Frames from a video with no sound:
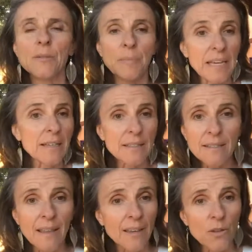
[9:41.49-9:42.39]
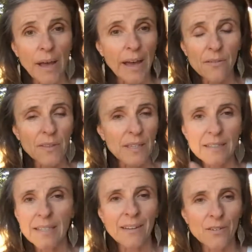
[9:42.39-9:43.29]
demands that you have, the
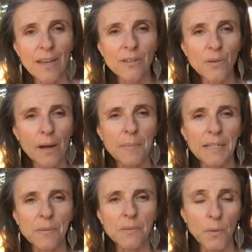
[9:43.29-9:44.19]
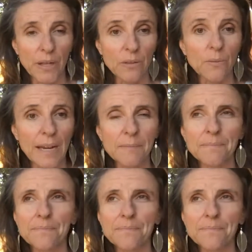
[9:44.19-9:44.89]
container that you come in with, right?